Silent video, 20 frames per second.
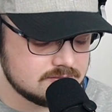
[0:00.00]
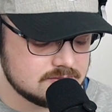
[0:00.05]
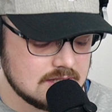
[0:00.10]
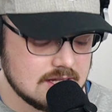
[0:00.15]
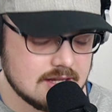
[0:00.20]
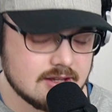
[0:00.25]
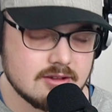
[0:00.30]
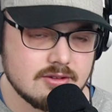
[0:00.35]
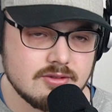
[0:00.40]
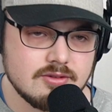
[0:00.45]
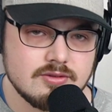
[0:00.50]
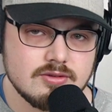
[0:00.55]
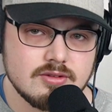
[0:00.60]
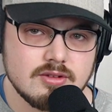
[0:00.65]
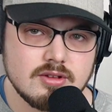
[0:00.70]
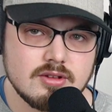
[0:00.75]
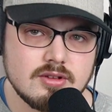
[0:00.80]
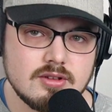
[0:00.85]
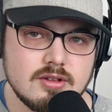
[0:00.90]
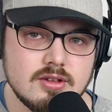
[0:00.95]
like
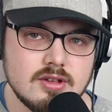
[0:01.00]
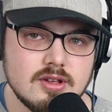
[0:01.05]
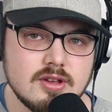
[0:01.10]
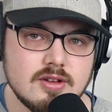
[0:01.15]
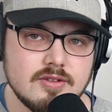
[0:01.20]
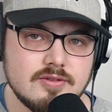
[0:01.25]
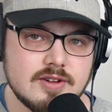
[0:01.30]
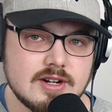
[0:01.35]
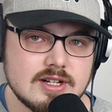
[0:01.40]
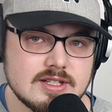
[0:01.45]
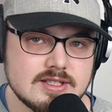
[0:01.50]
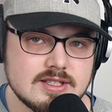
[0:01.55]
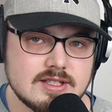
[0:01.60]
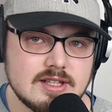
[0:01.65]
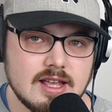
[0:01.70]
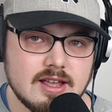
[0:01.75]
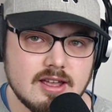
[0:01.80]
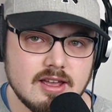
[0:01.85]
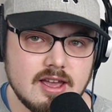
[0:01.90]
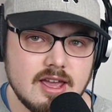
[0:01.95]
first
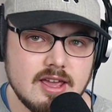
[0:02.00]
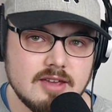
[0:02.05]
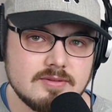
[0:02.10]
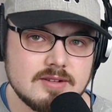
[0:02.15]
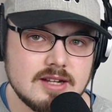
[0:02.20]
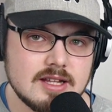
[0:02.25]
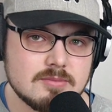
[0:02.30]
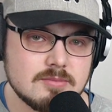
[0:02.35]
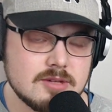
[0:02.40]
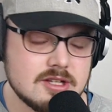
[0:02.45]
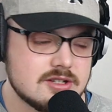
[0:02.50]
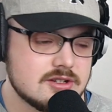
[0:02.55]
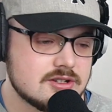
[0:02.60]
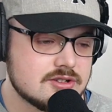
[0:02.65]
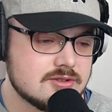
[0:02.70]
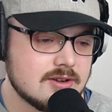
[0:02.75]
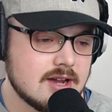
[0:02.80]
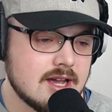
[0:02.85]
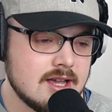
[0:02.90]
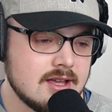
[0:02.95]
like an A flat major
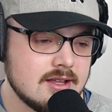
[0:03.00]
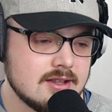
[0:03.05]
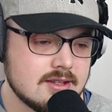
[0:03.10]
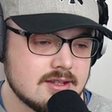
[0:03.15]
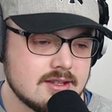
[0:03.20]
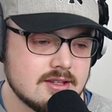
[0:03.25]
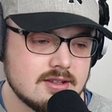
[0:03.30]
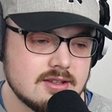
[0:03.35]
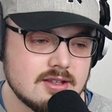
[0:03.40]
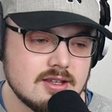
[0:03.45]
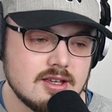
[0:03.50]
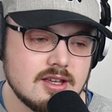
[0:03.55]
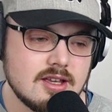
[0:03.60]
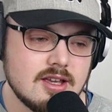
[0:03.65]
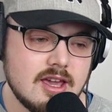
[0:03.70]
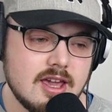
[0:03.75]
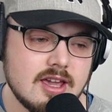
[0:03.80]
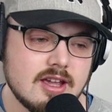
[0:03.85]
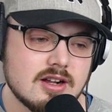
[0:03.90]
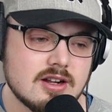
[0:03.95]
triad,
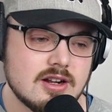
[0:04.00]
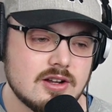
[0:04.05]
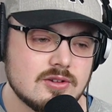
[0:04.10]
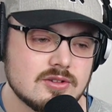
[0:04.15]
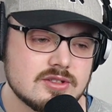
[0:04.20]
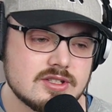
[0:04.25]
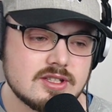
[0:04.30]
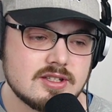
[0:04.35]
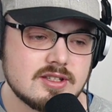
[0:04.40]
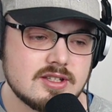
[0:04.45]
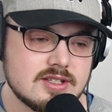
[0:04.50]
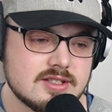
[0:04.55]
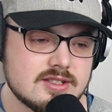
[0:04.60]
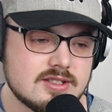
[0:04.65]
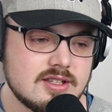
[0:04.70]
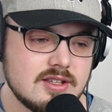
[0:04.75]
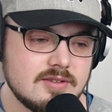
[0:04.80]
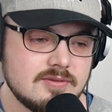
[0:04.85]
enclosing this D